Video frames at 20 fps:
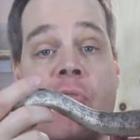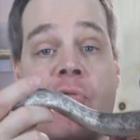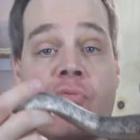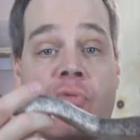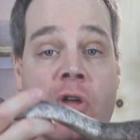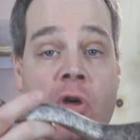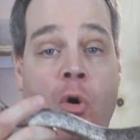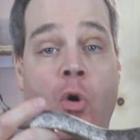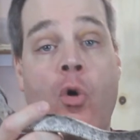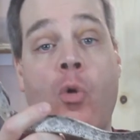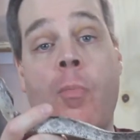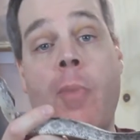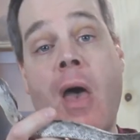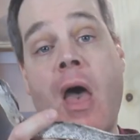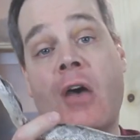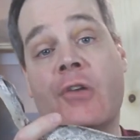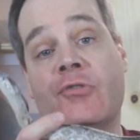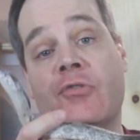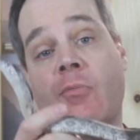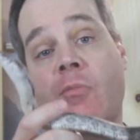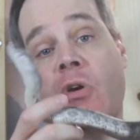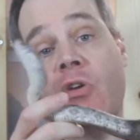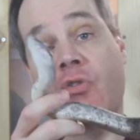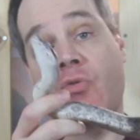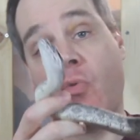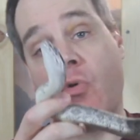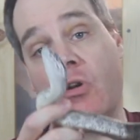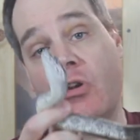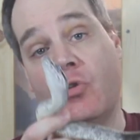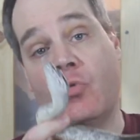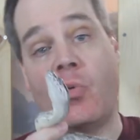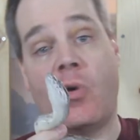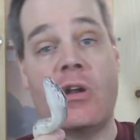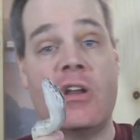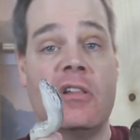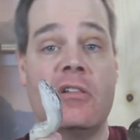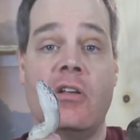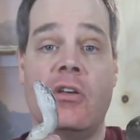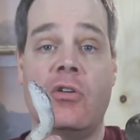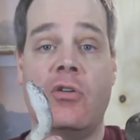three holdbacks from my
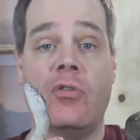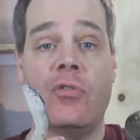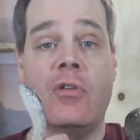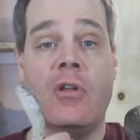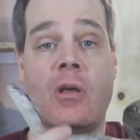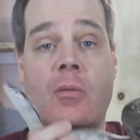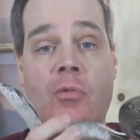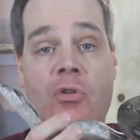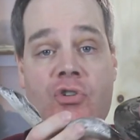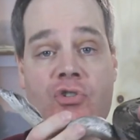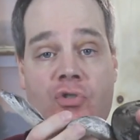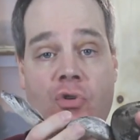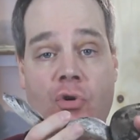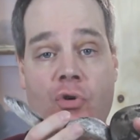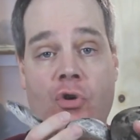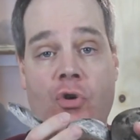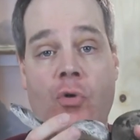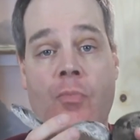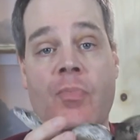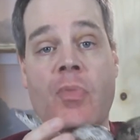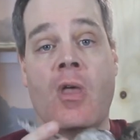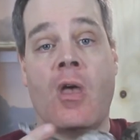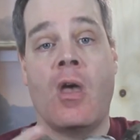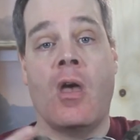2020 litter that I'm going to show you,